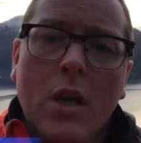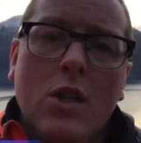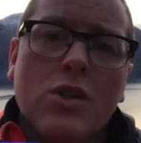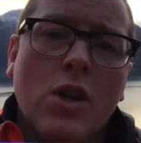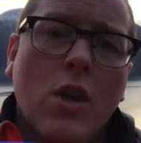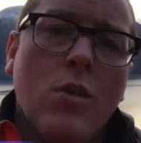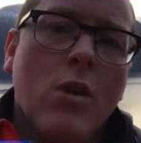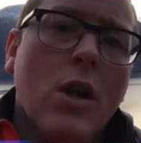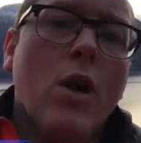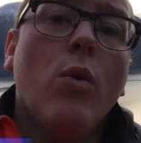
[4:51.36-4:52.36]
So,
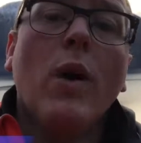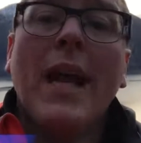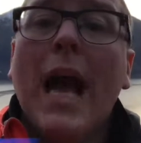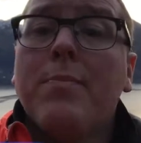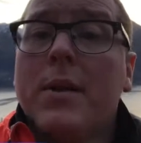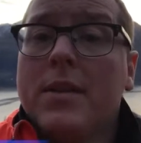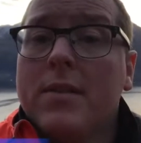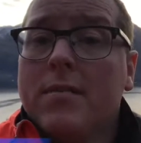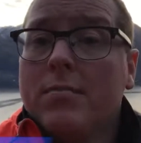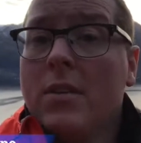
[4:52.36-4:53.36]
what happened?
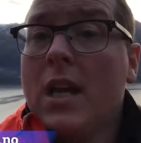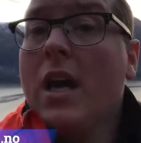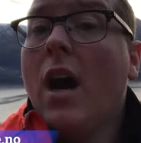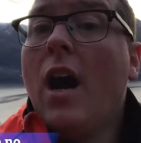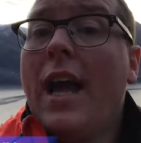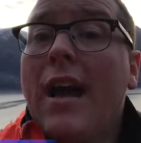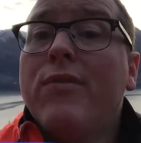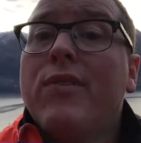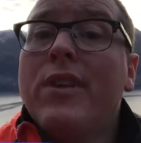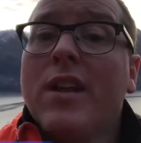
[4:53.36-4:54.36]
I have
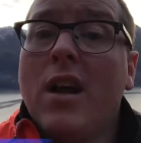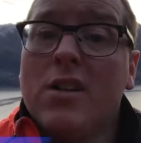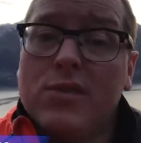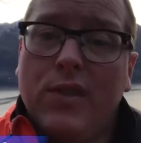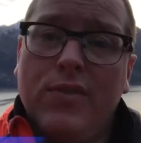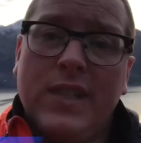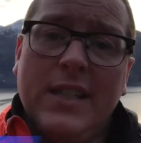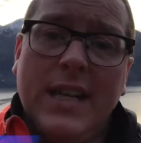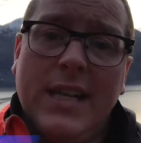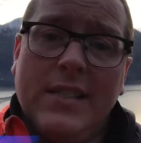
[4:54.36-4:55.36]
for the last 15 years